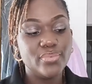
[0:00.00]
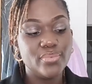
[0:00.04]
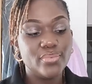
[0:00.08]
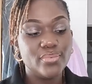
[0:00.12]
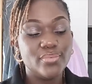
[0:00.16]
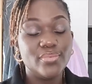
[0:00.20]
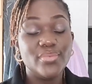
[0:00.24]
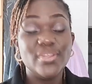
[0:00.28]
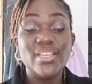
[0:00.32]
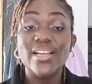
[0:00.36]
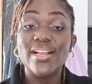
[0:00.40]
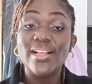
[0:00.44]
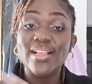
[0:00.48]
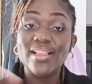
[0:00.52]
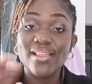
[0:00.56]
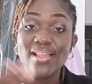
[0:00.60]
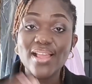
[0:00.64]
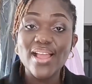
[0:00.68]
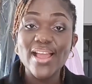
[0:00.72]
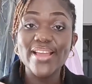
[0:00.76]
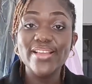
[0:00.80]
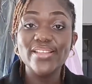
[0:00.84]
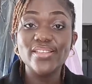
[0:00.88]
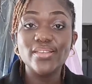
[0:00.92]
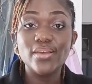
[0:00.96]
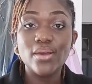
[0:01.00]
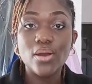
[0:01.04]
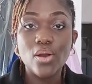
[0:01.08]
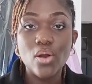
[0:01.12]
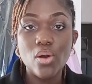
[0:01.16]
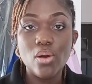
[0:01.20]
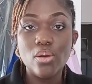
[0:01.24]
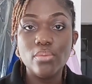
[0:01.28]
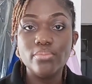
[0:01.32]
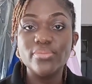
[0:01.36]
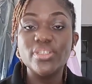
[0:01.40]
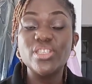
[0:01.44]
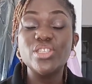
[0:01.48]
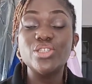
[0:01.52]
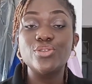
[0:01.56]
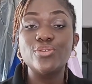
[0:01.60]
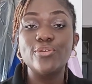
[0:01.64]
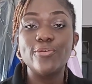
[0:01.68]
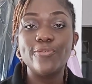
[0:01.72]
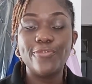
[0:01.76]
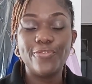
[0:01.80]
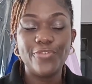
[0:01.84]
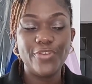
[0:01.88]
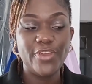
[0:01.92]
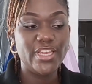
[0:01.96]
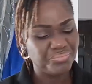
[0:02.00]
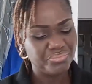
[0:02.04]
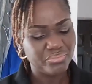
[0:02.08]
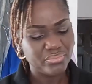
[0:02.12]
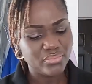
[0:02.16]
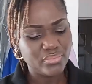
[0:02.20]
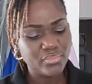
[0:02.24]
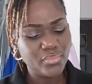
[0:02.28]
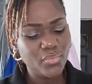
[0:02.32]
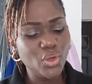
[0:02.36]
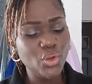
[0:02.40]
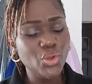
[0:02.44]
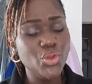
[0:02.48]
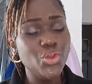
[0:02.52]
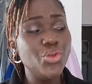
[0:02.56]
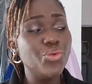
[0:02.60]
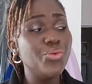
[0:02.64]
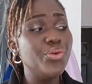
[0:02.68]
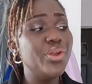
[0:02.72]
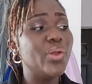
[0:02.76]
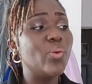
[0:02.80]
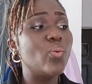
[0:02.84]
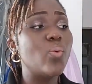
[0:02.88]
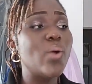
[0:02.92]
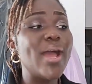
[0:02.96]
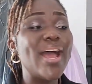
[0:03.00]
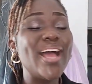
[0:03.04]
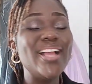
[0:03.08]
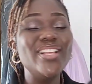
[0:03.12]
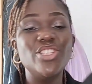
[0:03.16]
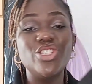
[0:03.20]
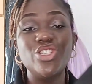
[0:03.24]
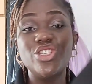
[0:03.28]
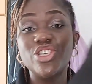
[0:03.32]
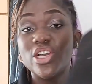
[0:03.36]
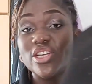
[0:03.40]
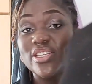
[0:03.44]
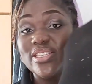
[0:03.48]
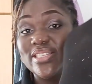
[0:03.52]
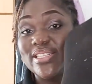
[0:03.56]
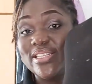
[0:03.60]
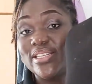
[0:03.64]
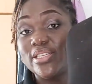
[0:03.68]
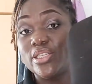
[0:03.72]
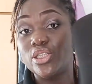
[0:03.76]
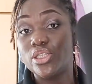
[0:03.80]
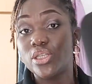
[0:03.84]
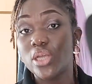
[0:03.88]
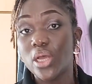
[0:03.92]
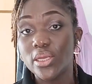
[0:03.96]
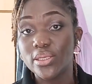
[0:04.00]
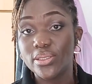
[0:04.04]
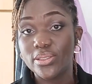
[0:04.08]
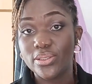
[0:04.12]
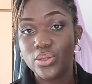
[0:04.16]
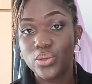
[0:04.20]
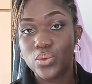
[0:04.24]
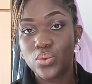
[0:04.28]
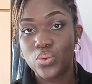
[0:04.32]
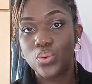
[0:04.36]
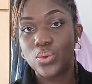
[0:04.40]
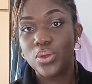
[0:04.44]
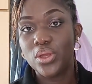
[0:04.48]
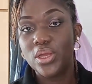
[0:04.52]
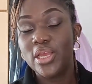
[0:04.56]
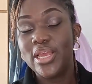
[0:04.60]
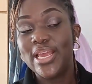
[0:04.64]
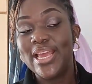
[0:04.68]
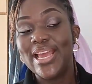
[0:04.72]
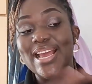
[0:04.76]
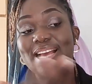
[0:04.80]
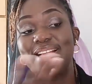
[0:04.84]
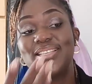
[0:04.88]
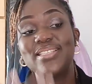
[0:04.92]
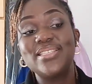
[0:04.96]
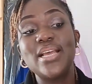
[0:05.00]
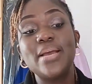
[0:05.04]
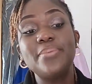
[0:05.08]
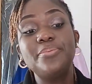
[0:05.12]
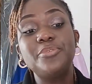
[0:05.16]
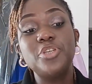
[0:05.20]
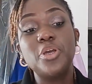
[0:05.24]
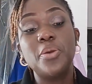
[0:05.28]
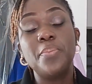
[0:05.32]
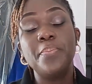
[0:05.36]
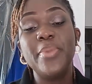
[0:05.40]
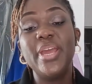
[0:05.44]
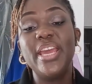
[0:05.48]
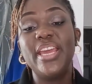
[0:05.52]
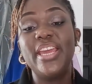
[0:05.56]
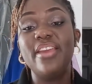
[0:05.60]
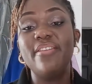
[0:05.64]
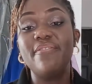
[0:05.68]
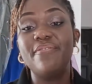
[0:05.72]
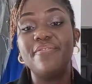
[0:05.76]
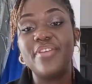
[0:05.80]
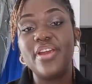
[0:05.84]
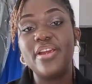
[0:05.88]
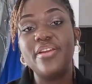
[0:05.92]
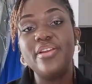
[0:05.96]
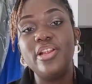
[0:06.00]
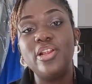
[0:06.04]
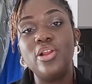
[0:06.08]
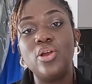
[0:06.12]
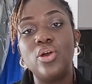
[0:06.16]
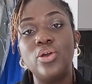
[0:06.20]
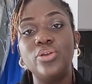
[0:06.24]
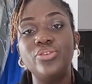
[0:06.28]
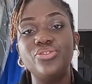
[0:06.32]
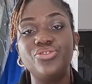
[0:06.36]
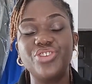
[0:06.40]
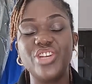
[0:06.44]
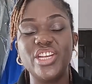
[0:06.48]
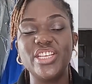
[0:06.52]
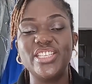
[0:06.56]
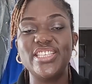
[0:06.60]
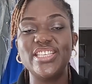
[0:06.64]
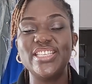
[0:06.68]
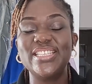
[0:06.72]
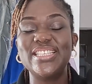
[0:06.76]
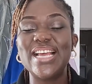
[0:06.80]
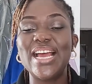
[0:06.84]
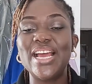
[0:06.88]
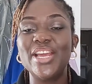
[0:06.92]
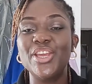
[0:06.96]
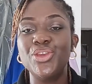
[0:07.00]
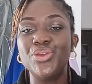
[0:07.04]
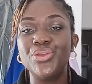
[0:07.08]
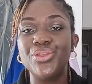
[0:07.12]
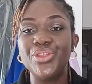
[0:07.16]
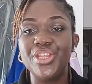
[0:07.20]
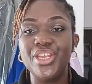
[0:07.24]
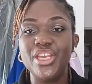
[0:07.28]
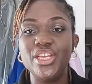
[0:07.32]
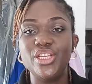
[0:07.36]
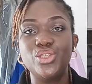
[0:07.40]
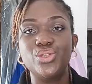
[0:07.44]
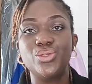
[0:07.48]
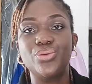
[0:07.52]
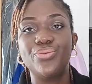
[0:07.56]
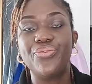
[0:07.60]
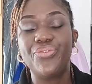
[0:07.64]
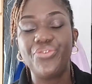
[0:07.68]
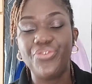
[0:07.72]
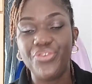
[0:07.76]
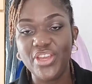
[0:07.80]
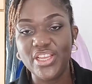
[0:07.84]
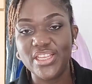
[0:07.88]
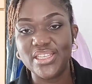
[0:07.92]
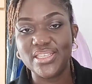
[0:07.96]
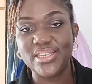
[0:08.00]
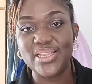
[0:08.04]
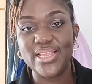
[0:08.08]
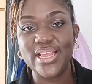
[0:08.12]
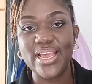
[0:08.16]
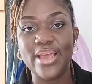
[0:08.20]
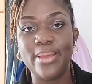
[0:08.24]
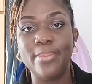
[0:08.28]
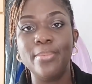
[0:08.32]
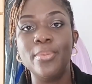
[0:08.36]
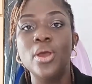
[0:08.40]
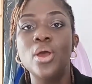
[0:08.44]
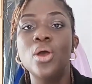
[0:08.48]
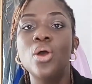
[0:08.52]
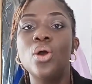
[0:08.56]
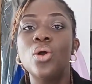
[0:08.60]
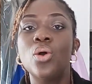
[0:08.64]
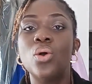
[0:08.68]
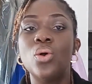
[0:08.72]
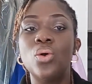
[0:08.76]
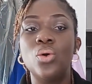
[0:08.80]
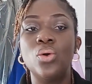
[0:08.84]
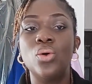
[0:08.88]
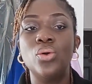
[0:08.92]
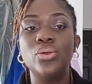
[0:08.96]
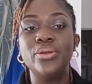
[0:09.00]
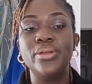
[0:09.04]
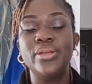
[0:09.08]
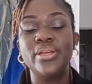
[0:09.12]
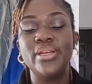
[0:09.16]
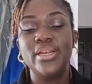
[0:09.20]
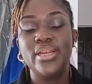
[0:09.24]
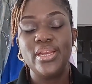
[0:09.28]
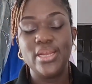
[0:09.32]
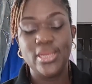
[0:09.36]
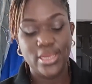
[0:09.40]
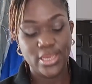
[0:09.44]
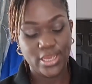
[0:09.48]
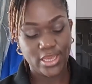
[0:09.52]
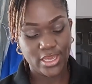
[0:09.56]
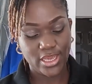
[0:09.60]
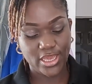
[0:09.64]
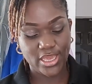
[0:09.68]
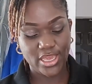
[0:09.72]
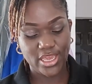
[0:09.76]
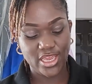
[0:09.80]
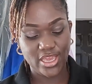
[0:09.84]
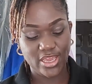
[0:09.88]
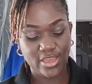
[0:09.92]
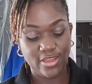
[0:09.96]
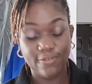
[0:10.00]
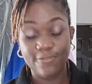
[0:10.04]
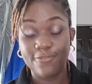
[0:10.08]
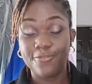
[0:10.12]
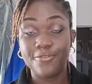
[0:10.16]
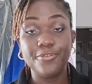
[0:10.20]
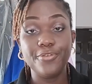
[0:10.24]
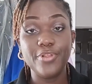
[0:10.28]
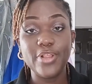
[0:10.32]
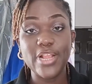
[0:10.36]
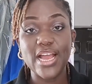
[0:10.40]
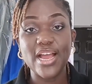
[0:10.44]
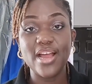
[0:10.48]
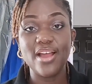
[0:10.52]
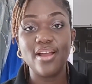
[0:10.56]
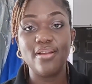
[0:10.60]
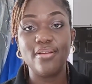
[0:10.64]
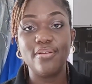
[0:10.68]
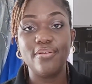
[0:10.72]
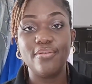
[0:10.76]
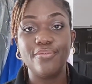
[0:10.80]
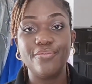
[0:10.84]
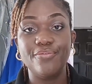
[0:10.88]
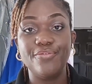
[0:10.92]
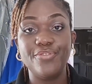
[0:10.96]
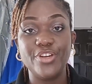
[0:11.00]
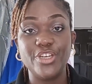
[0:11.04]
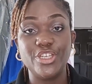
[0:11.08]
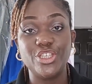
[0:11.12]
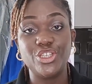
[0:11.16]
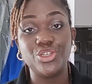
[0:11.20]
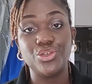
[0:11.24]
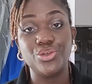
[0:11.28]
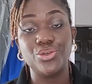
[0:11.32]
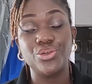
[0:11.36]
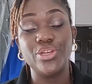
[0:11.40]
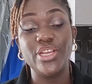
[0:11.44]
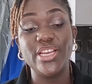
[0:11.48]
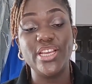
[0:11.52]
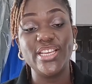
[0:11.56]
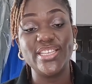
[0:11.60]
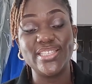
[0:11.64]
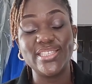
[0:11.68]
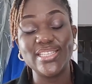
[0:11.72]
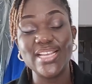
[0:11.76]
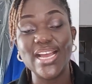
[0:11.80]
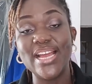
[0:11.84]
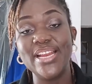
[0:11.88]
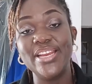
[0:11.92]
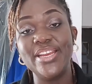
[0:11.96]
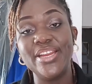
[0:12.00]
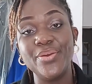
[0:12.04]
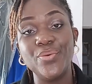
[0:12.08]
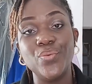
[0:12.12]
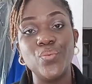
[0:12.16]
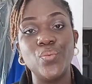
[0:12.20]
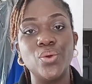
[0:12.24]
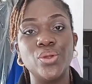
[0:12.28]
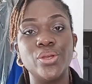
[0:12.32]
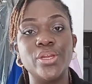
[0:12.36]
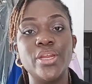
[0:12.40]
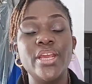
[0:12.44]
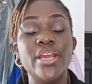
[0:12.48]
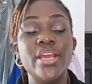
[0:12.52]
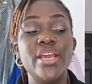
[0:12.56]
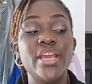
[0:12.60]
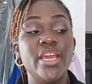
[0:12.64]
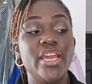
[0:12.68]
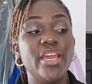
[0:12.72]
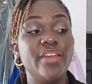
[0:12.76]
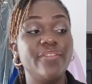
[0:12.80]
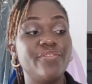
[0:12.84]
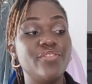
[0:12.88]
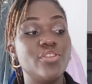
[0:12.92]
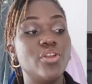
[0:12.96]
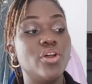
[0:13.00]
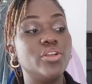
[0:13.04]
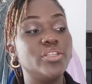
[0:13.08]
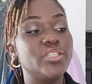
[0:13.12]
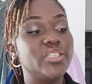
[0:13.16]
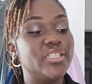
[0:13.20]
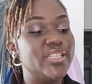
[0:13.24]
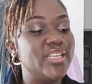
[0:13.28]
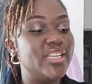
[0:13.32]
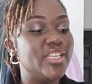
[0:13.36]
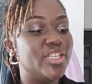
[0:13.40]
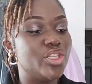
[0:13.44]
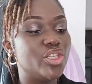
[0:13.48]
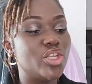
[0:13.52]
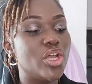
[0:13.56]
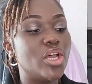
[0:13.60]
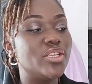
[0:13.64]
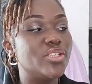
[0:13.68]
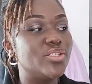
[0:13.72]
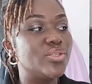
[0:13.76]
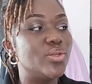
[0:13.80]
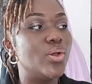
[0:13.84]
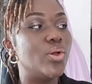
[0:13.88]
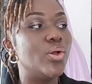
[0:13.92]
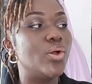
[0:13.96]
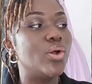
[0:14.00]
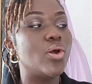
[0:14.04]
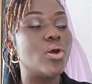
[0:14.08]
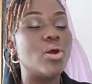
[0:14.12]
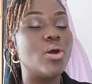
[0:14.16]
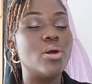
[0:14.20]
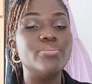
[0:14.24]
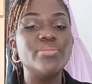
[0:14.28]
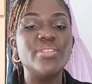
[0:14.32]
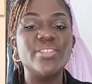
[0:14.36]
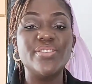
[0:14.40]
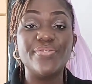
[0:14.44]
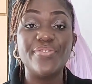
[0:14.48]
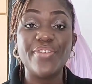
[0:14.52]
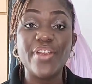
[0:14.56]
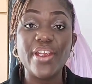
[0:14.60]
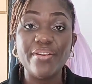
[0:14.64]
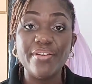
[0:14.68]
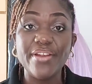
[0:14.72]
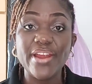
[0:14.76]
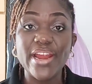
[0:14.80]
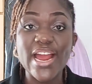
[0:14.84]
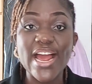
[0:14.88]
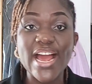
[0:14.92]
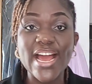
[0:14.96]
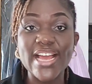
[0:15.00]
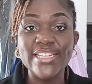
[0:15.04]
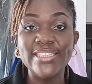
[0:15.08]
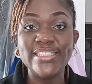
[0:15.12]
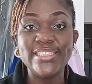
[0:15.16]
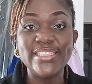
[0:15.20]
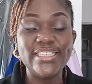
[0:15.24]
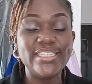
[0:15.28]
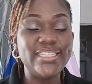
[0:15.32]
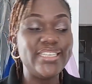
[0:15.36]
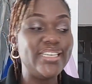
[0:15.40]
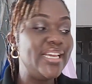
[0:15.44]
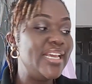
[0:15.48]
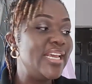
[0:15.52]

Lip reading: the client comes to fit. You require just the torso, except you're making very long dresses and you need to fit them on a fuller version, a standing one. If not, the torso comes very handy.